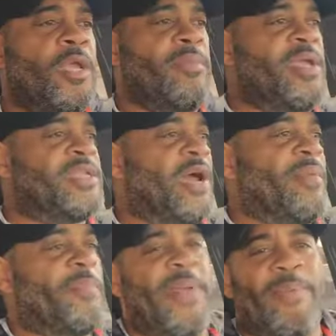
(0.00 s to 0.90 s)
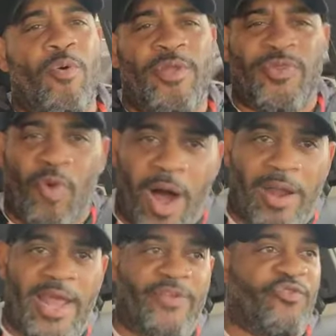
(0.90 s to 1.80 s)
You may tell me people went through
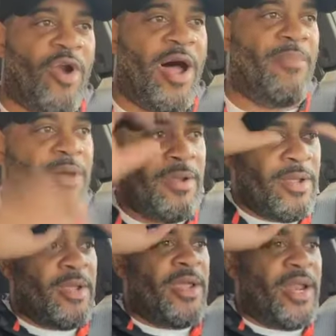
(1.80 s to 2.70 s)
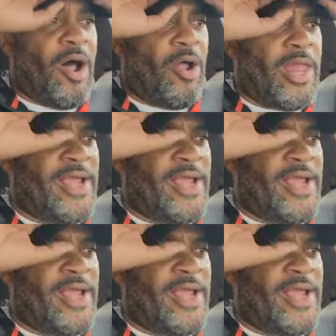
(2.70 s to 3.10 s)
all that drama and all